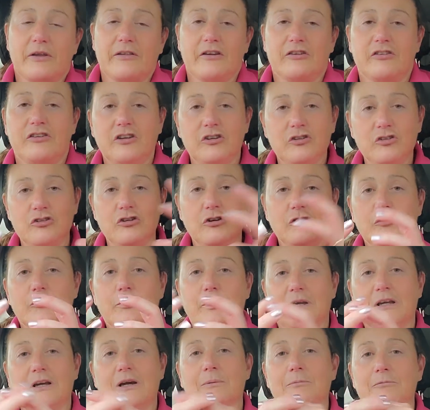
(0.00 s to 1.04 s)
where the tissues
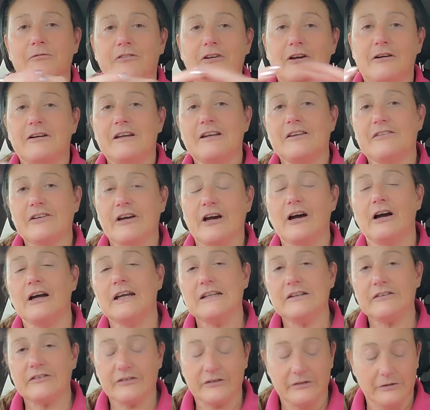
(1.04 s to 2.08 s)
become very
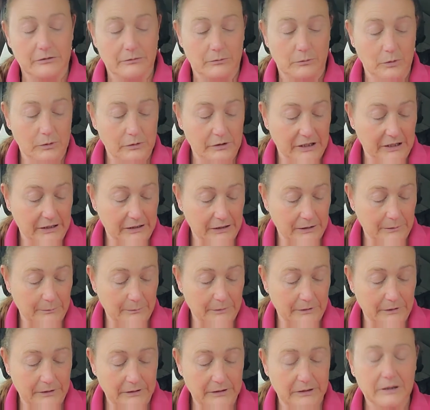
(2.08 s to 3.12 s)
tight. Wonky,
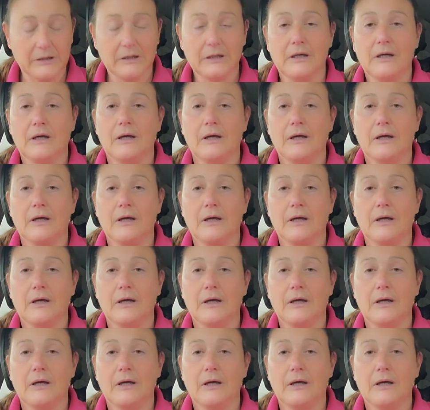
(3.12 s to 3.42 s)
come back.